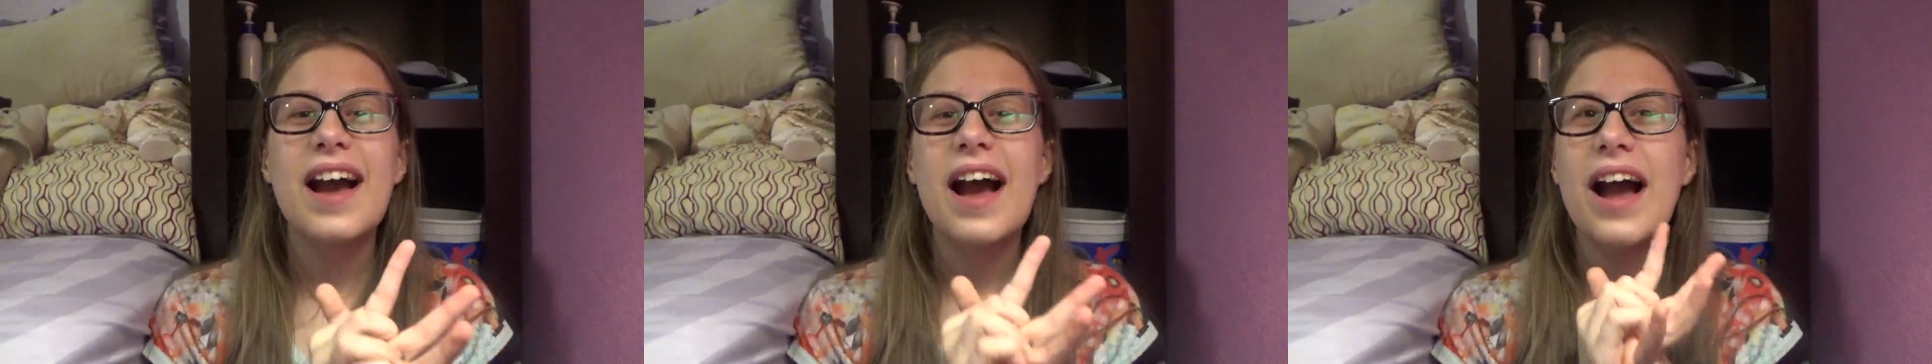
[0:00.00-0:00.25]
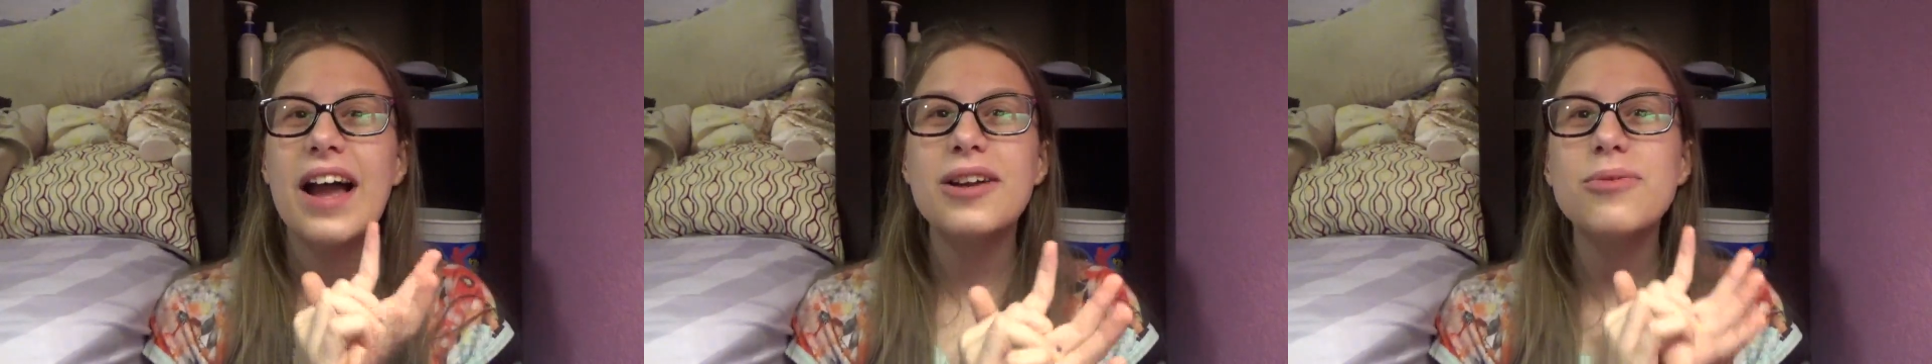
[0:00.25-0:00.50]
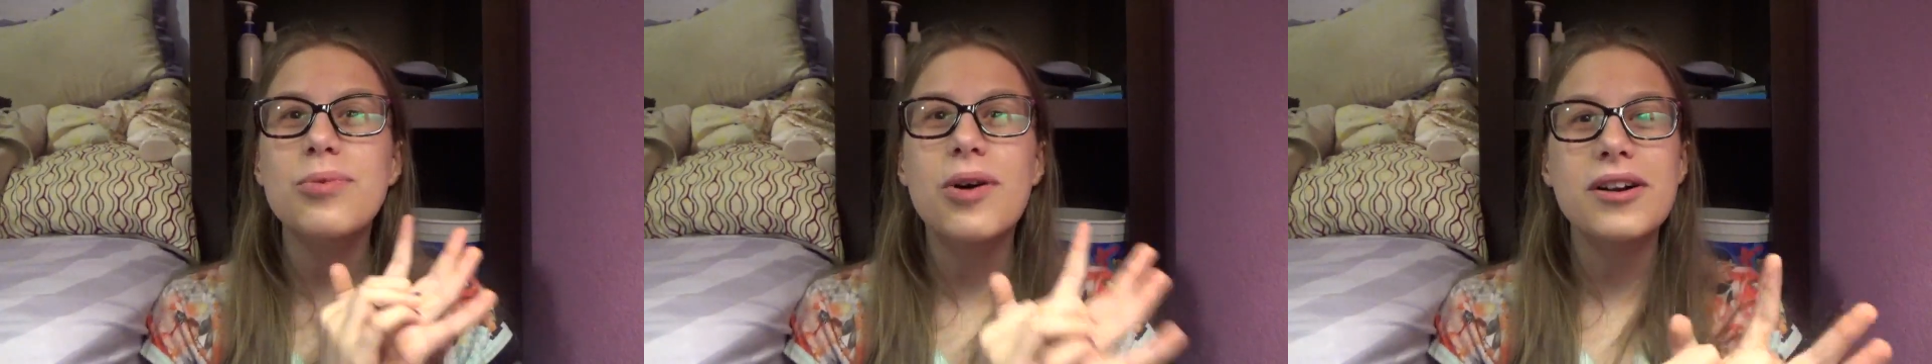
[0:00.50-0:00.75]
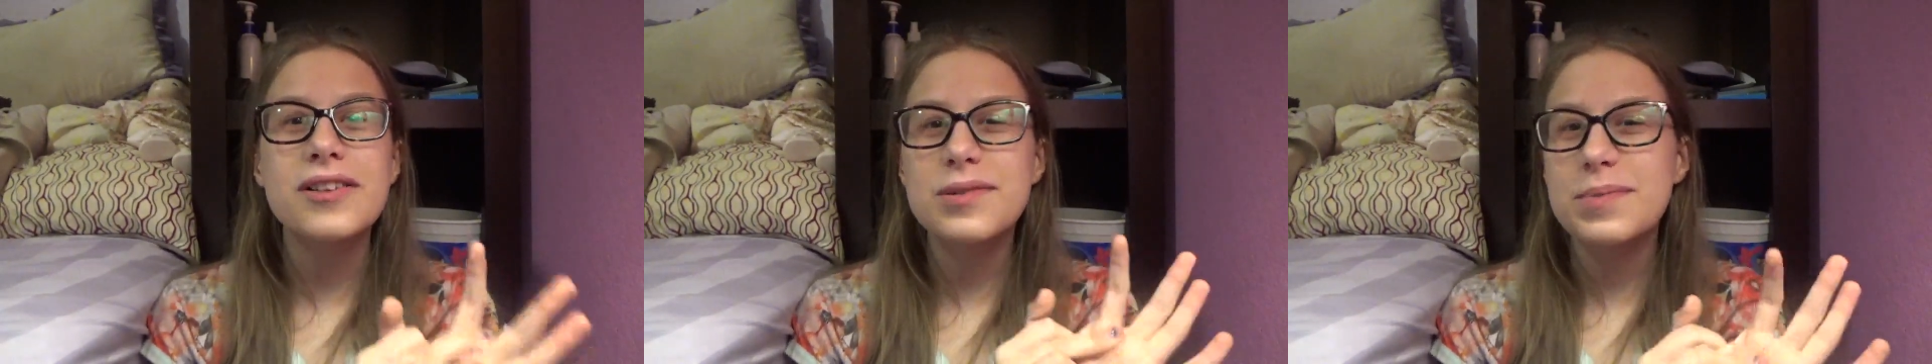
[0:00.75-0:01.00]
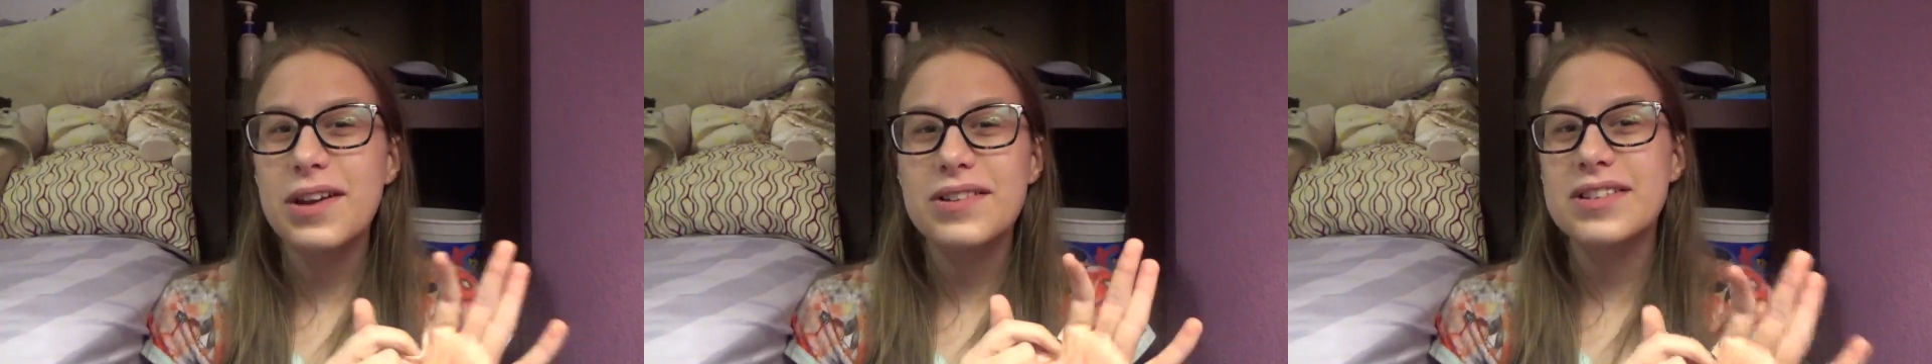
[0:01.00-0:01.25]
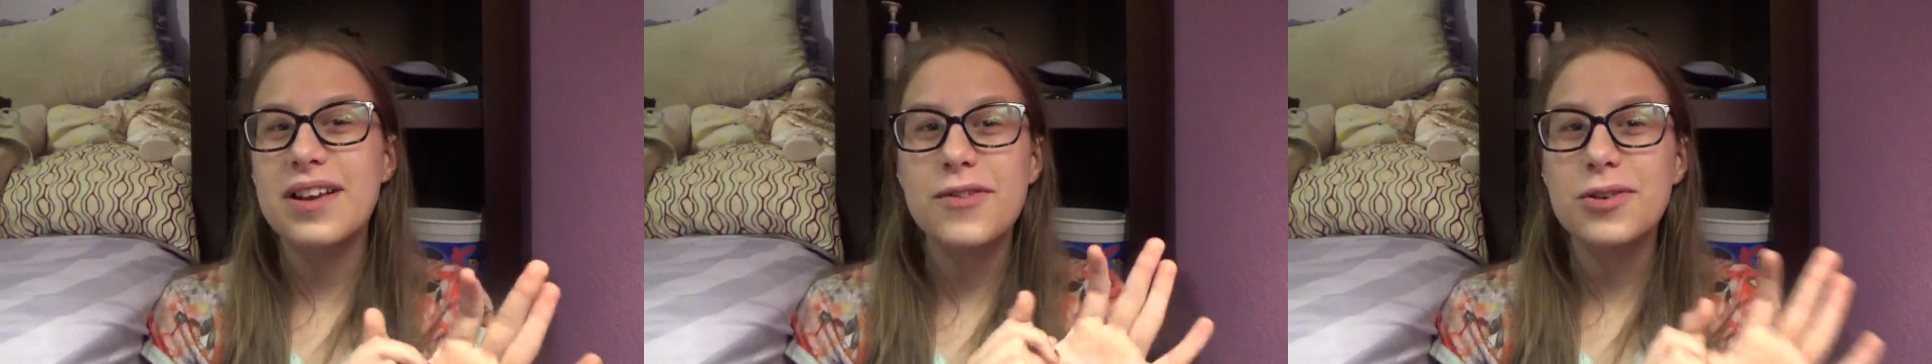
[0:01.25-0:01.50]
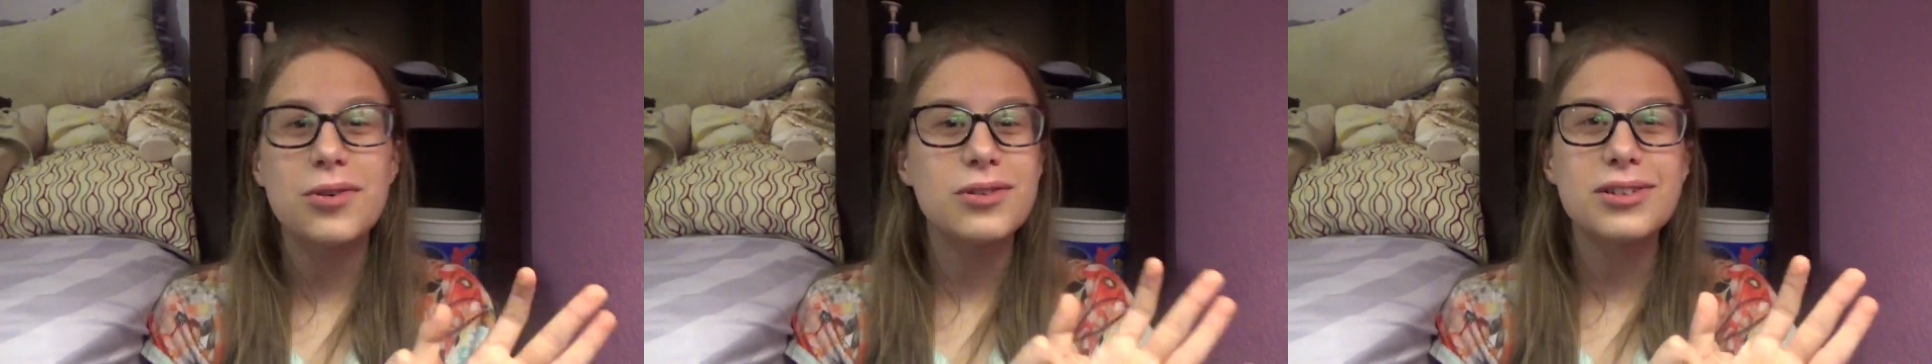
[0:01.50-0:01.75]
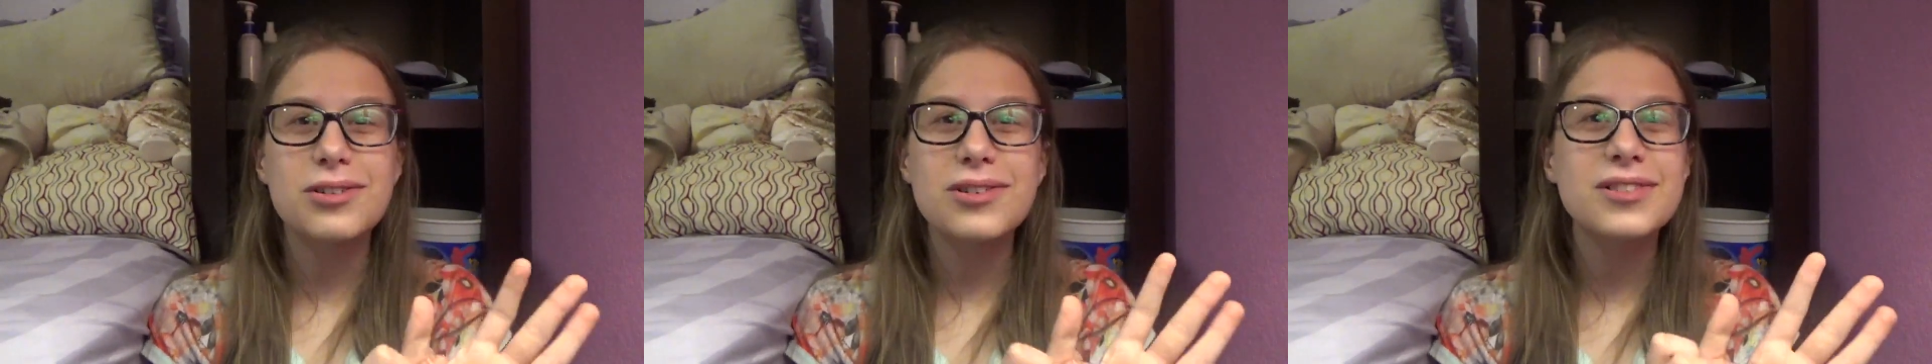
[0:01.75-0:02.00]
I had wanted to be on 7
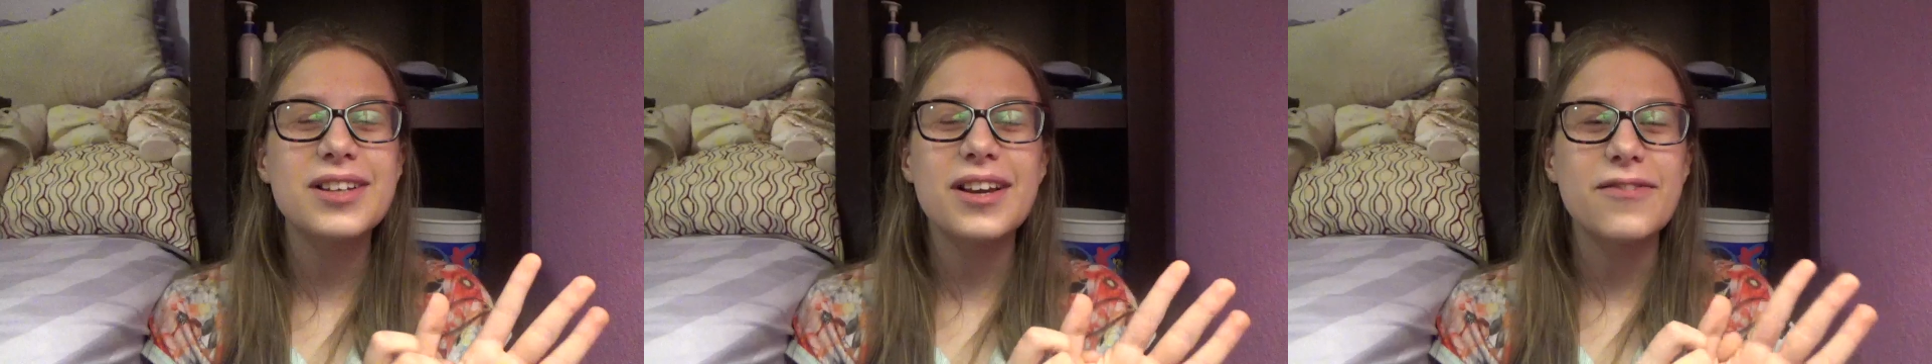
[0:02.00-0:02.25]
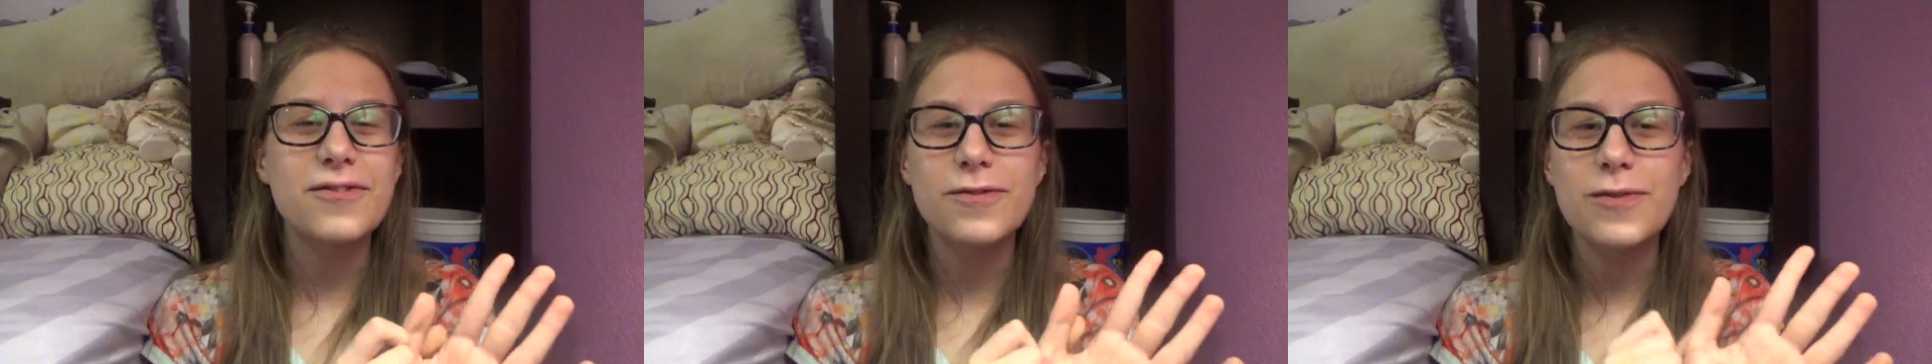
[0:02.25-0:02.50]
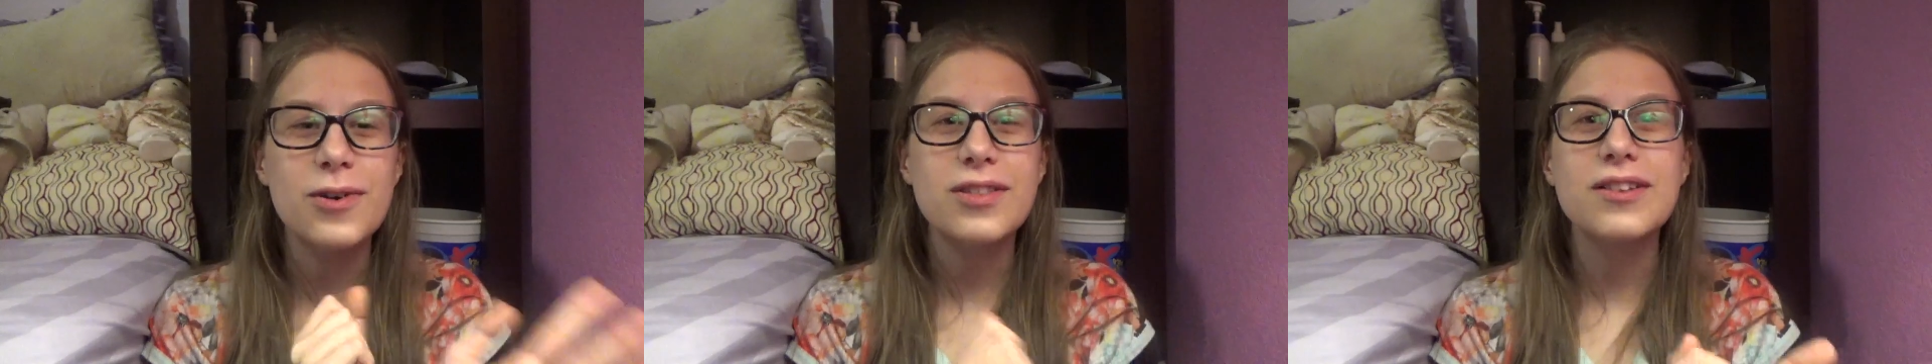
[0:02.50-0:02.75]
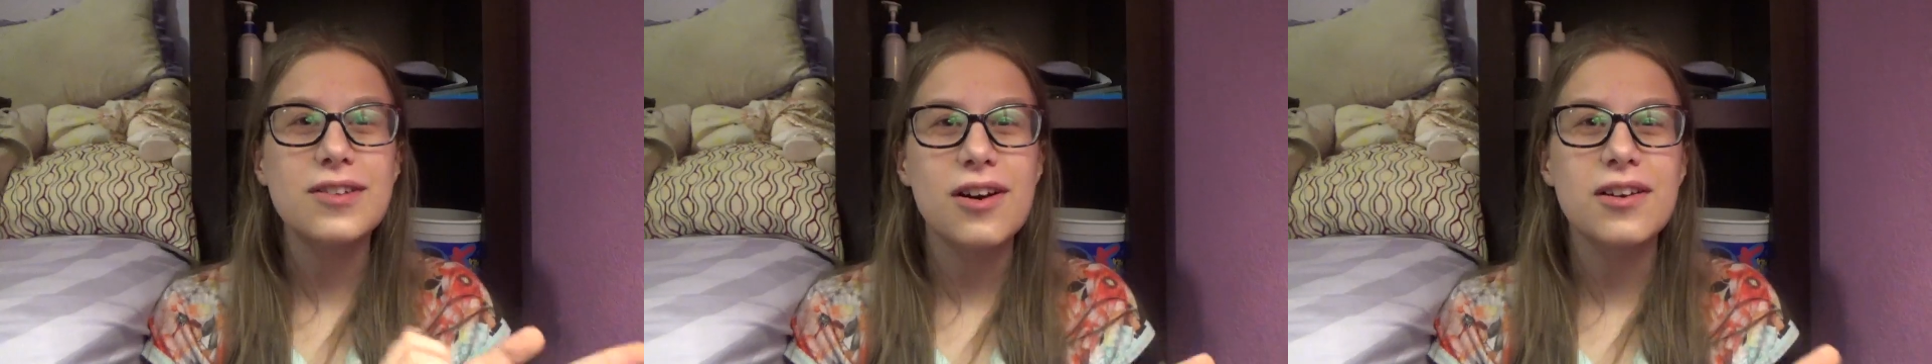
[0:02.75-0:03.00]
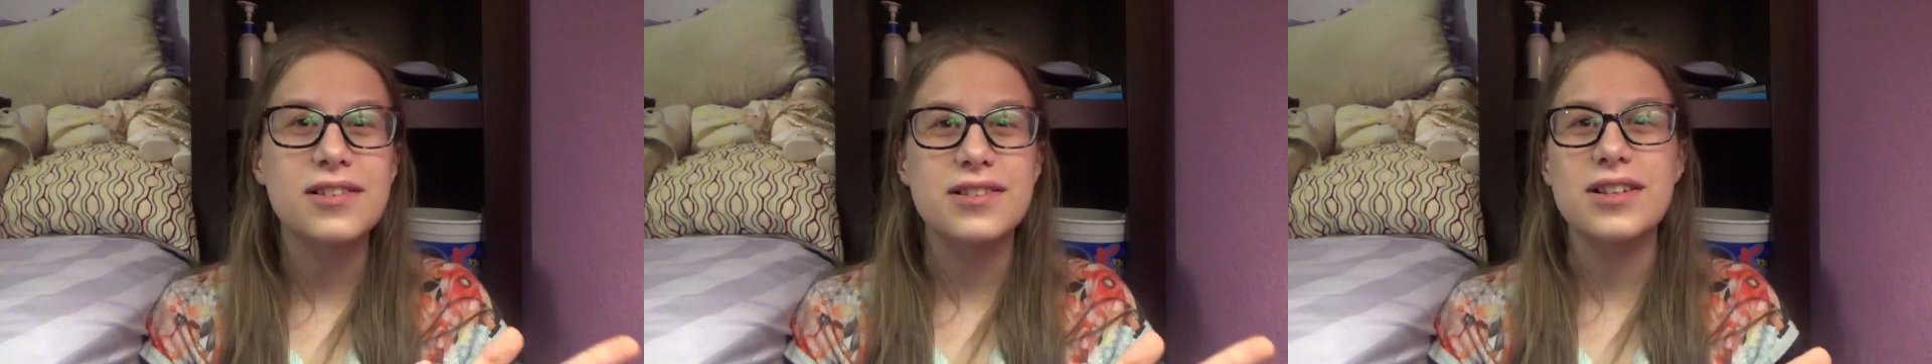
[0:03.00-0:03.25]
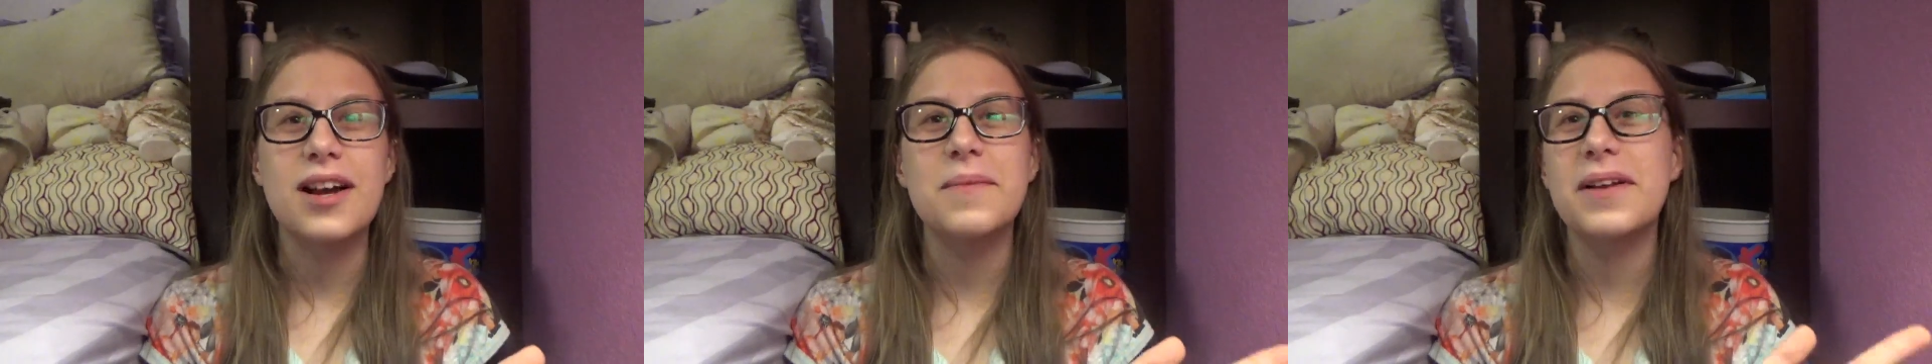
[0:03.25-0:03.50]
Golden Girls like for the longest time.